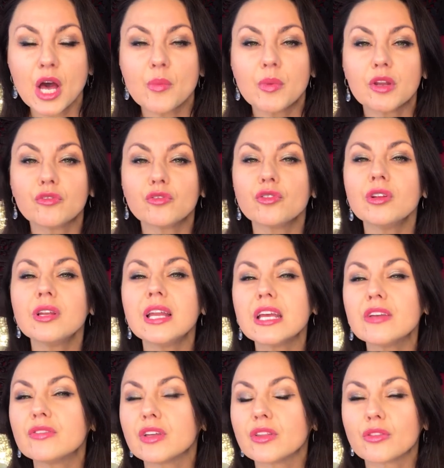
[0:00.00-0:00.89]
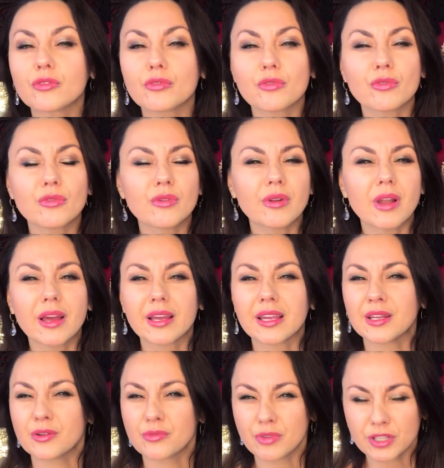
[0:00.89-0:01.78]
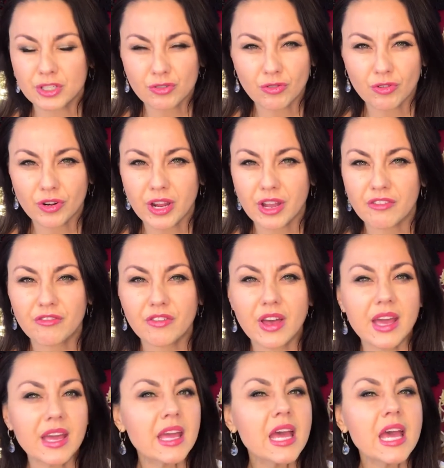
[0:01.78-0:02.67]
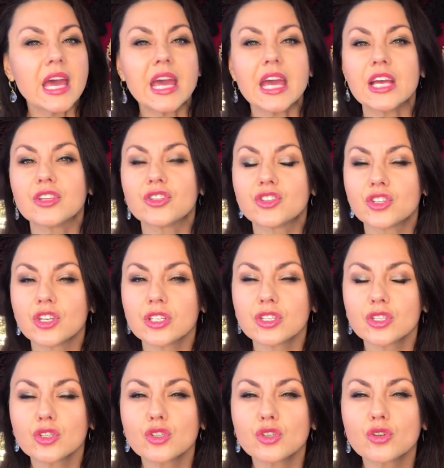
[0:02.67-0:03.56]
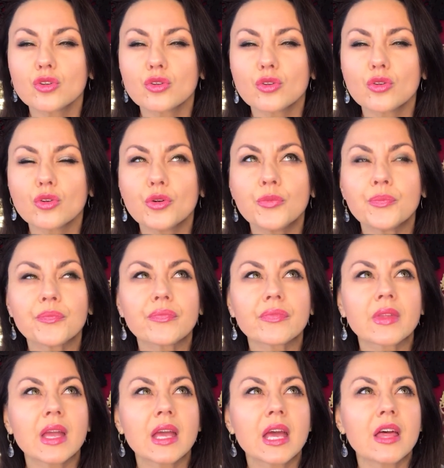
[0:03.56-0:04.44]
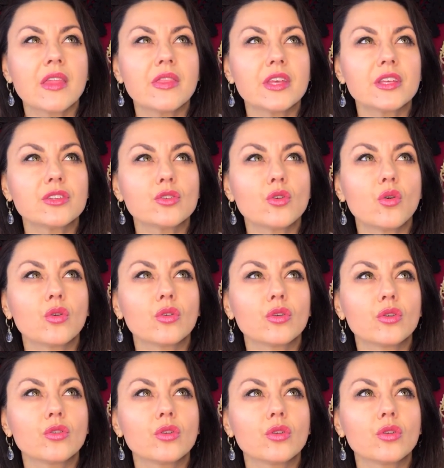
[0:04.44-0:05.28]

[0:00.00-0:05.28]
But if you leave it through like in a restaurant or cafe, it's just too that you're